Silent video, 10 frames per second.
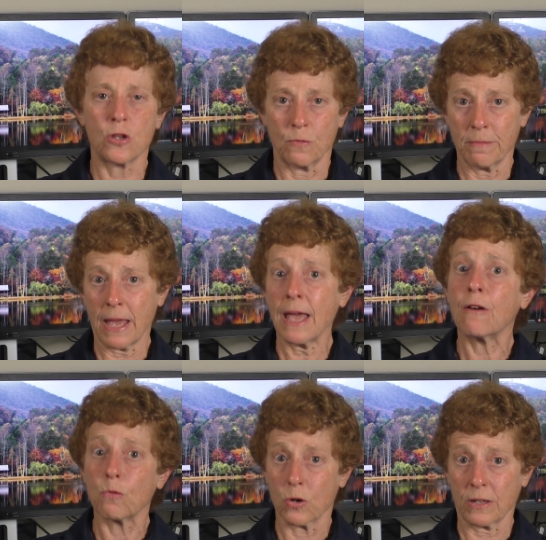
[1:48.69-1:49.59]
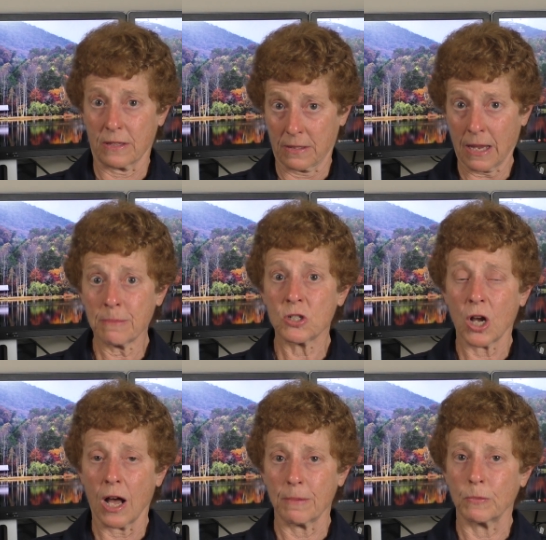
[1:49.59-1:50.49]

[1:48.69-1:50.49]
who may have worked the same job and